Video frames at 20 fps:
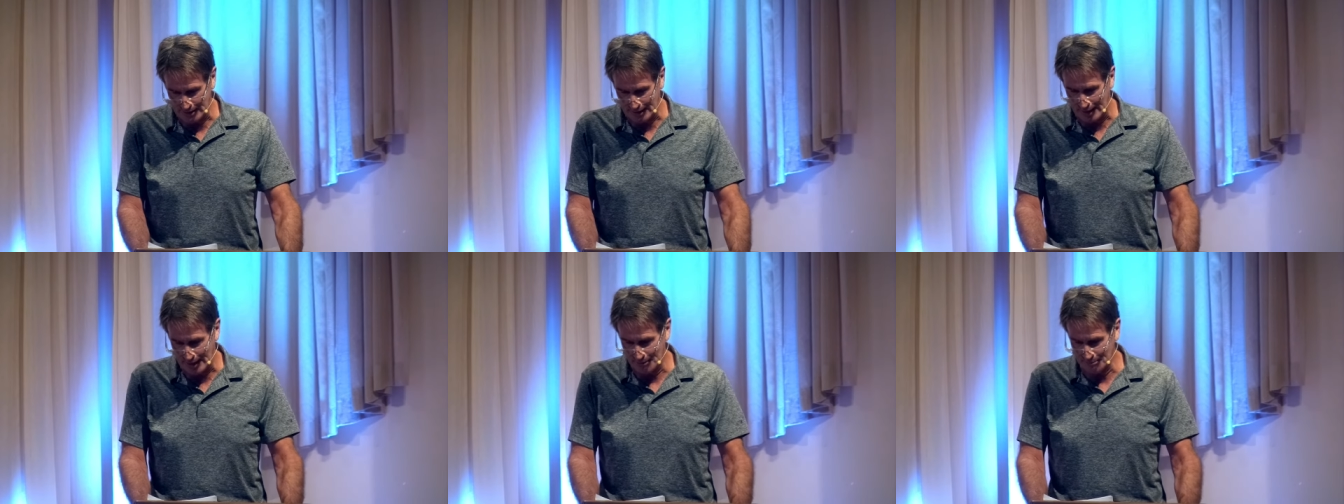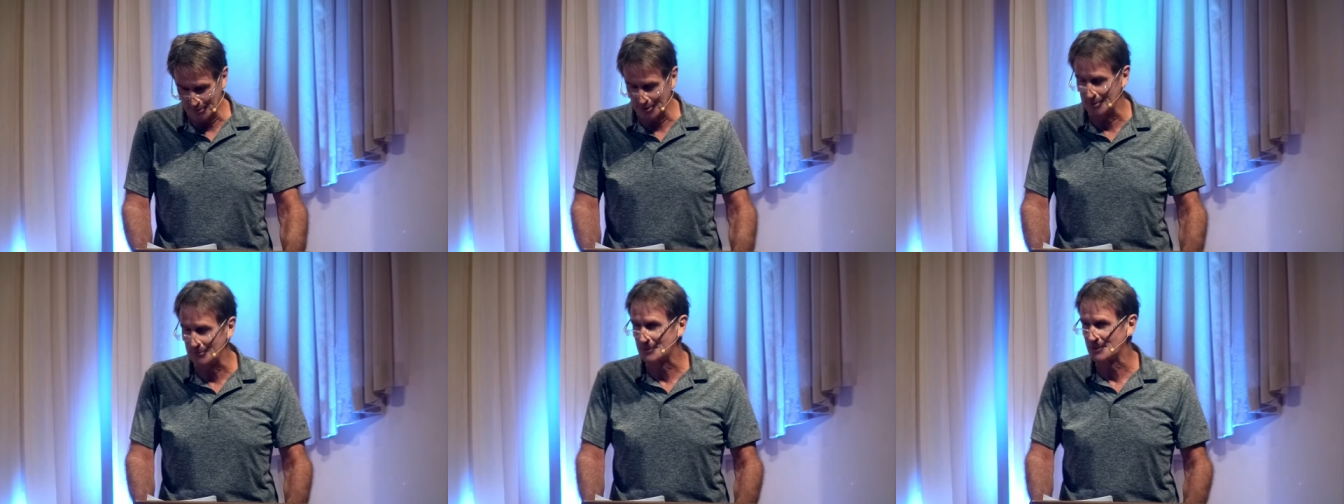in
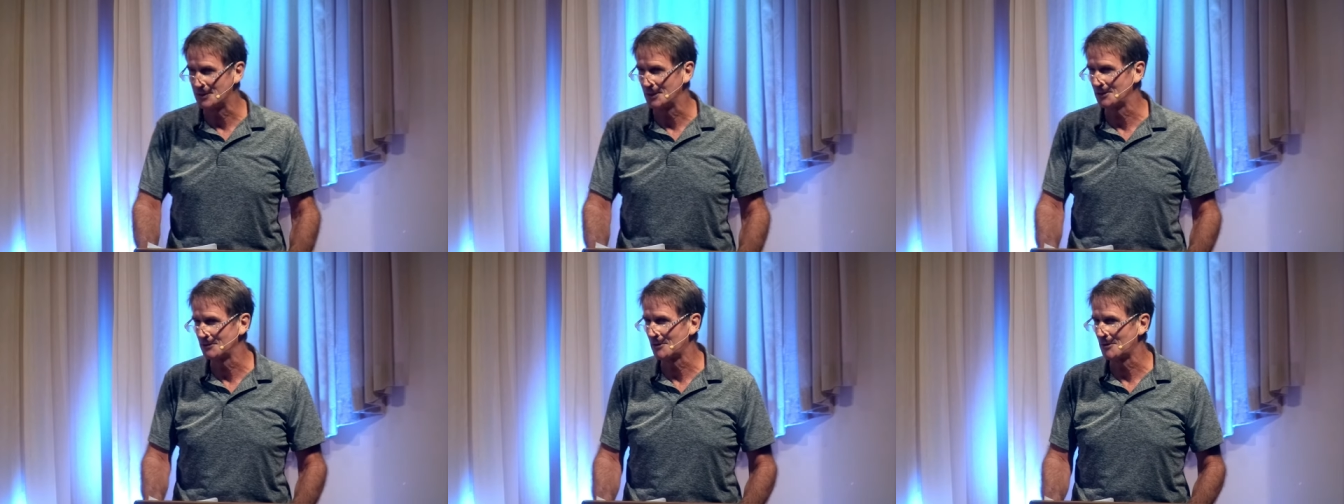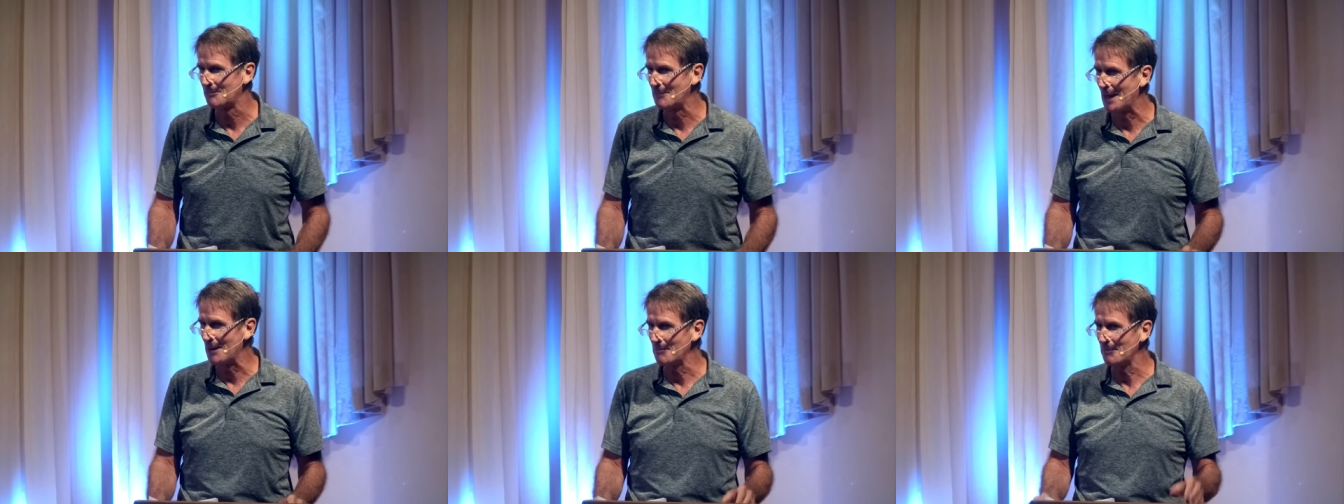Kamloops. Do you
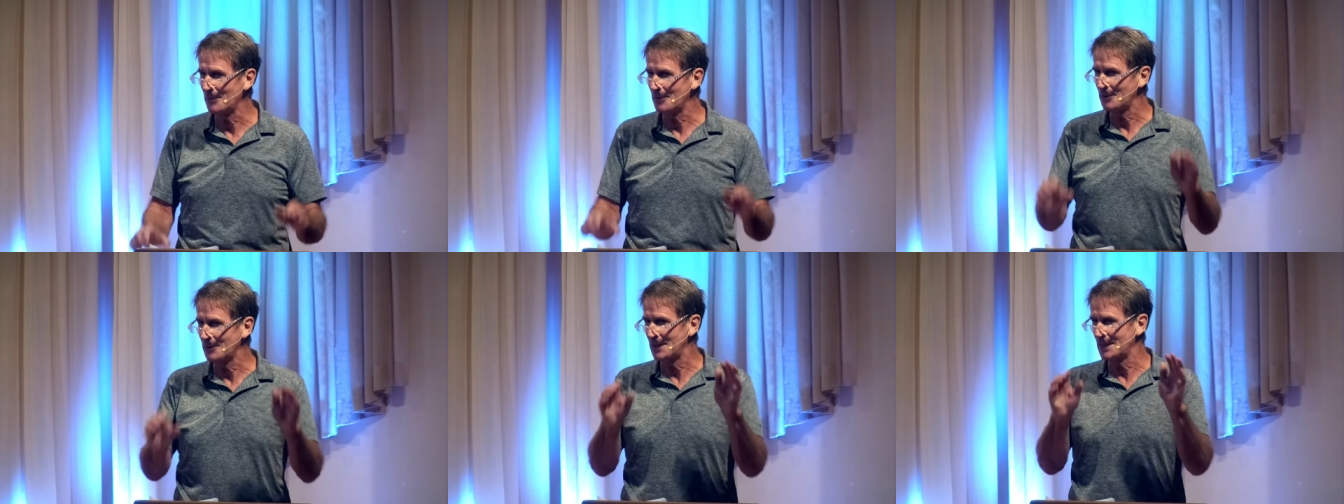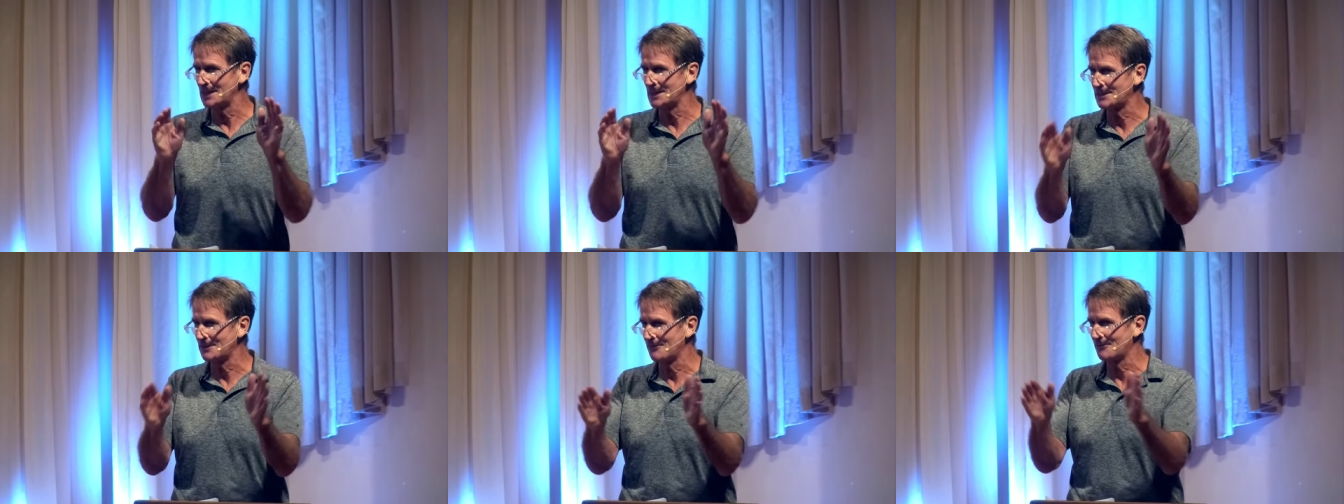remember
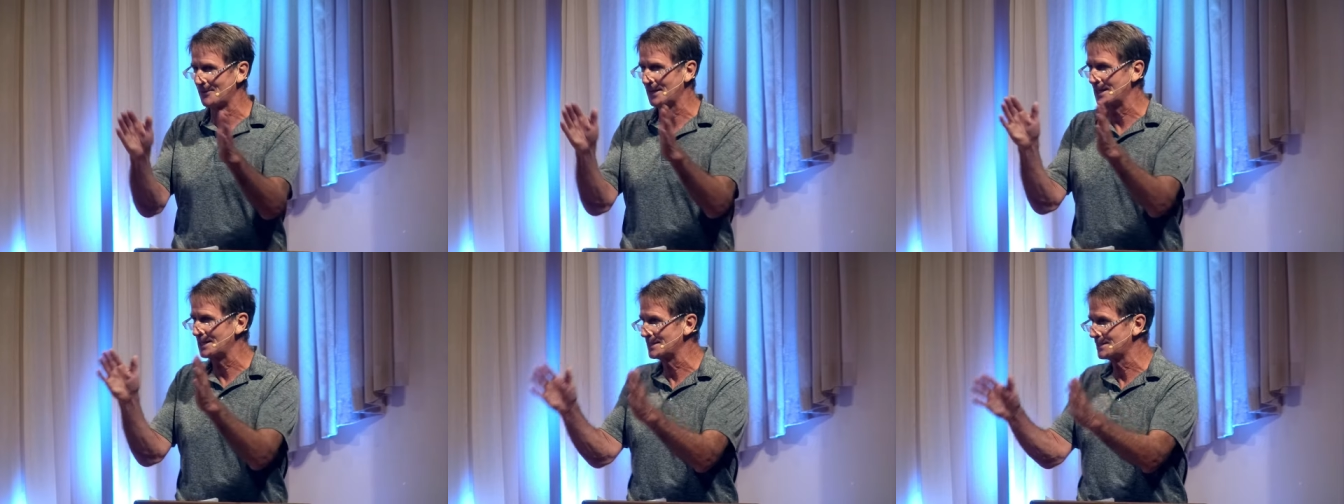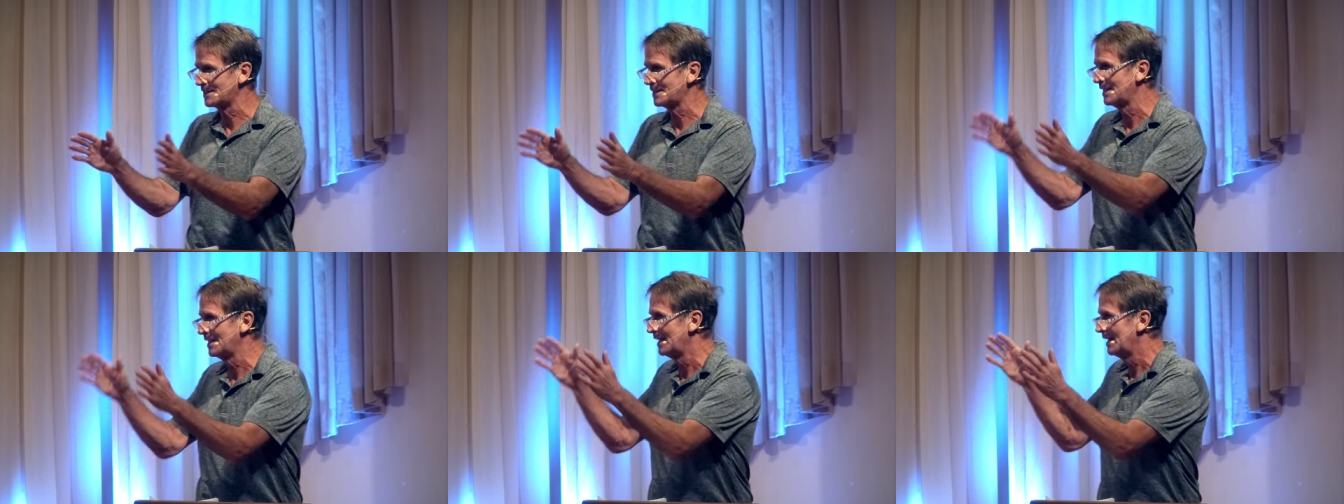these
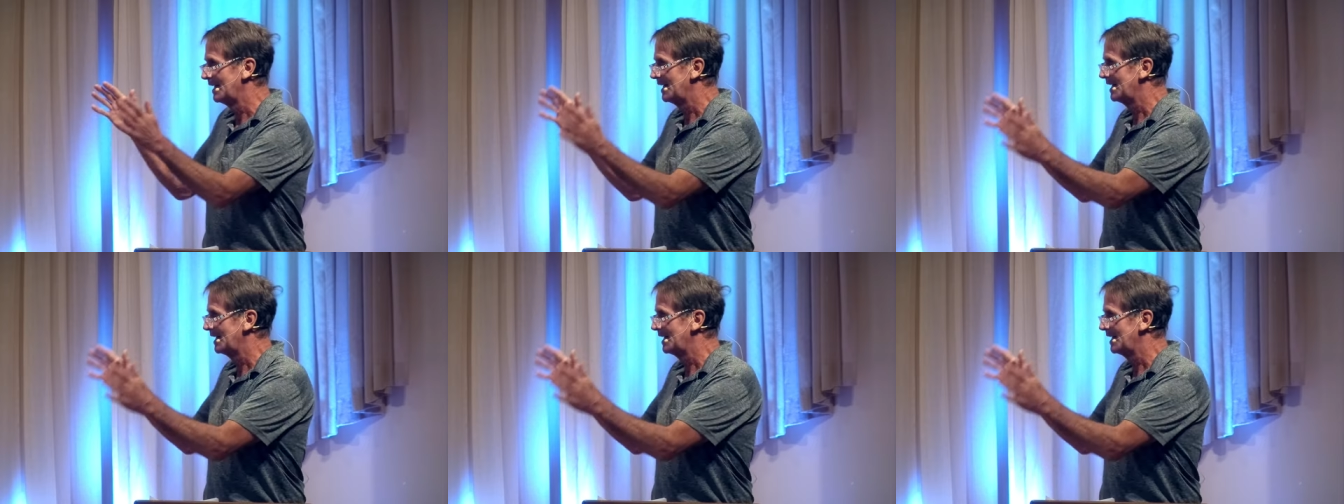events